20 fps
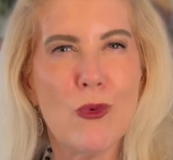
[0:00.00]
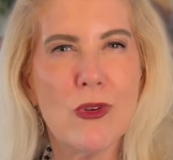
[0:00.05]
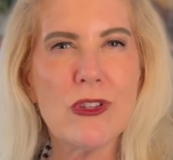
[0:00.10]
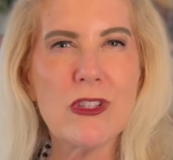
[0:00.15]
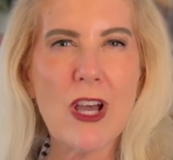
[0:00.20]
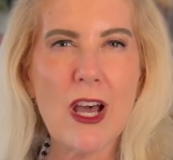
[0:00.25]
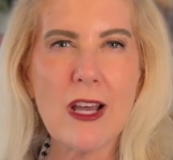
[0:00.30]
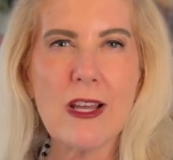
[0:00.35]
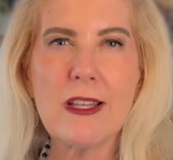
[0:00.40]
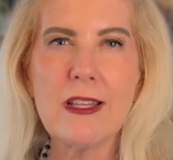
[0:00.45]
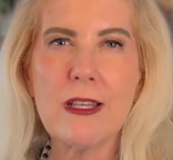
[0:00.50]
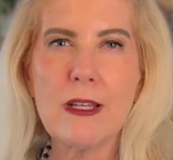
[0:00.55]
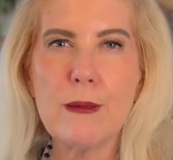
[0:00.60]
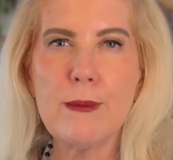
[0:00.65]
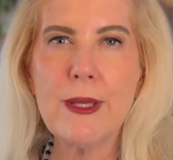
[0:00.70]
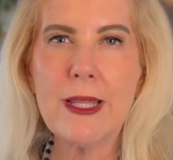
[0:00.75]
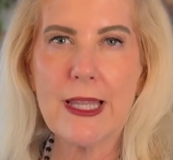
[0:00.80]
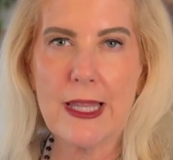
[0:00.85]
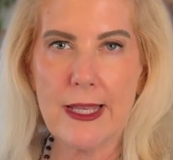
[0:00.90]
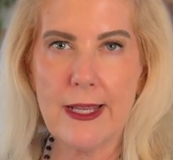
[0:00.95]
talk a little
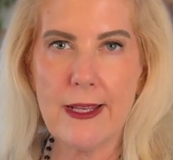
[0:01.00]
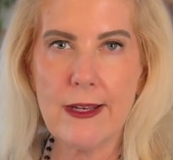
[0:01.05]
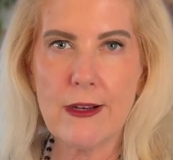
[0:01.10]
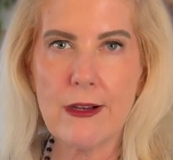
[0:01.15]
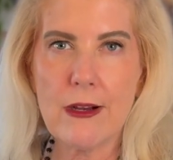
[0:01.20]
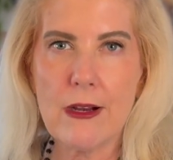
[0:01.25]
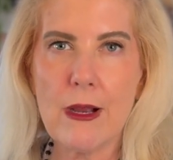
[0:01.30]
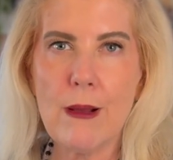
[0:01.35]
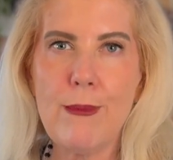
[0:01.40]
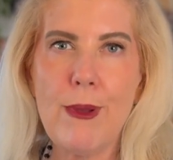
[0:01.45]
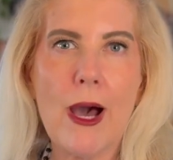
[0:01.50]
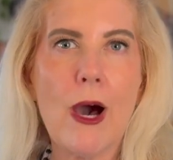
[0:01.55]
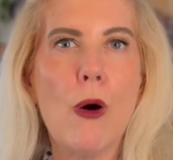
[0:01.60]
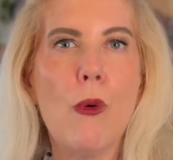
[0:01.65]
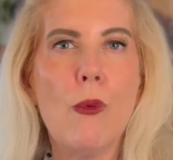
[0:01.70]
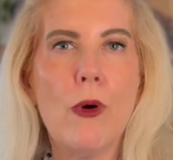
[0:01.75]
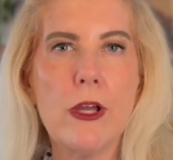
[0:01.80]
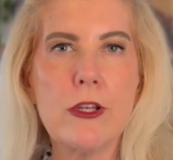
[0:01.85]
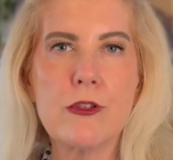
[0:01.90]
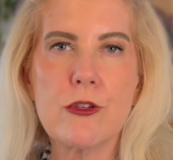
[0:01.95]
bit later about
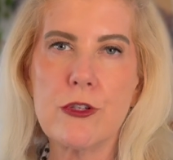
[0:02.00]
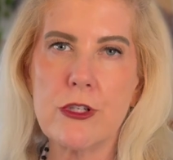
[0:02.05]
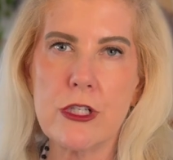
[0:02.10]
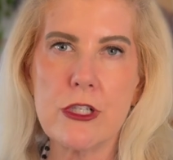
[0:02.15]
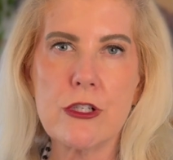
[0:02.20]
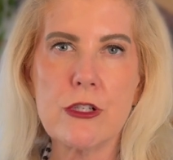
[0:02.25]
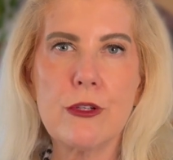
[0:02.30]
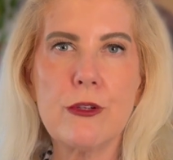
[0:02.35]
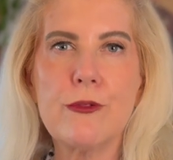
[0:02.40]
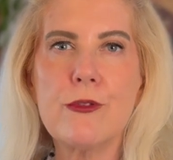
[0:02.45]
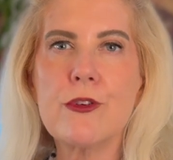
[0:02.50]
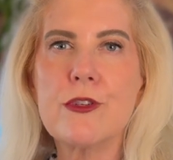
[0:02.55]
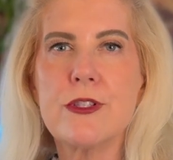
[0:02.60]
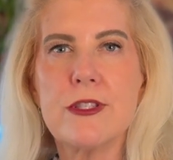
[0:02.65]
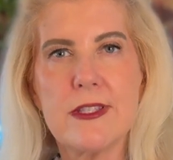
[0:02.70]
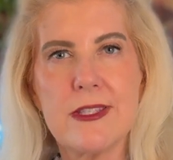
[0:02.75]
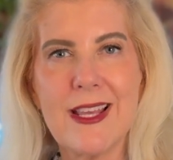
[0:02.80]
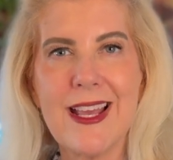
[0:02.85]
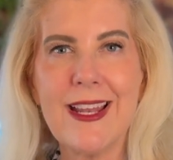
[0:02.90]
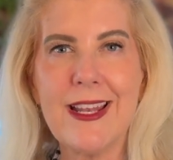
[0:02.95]
what traditional
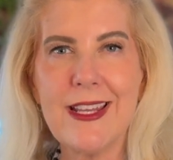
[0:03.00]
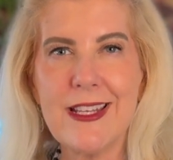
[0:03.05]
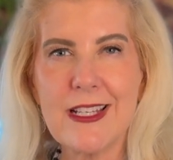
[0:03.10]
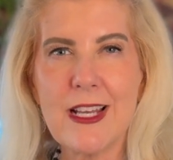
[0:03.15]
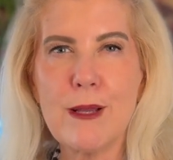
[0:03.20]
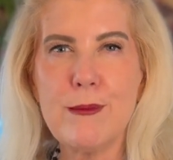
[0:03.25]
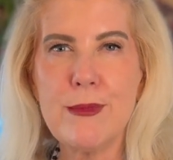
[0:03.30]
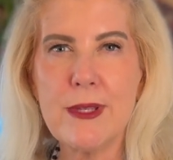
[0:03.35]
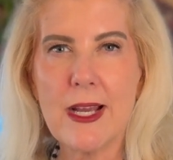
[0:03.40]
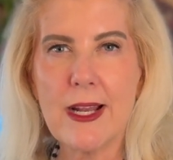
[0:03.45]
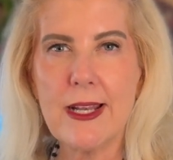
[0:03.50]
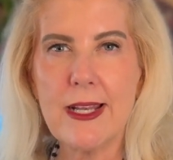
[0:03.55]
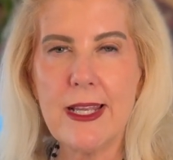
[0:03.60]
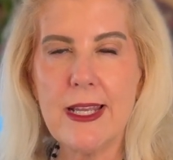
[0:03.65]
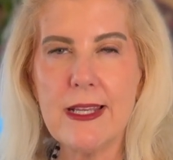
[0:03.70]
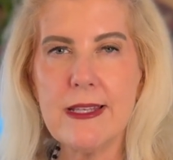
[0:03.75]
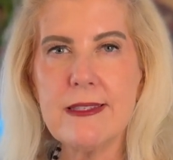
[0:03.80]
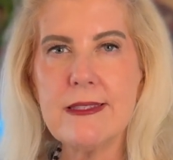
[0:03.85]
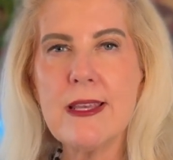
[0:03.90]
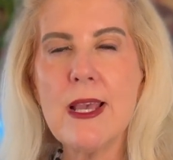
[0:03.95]
versus anytime dining
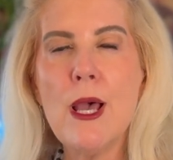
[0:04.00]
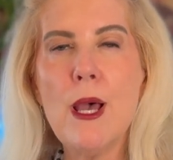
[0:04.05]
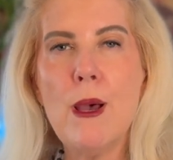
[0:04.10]
is,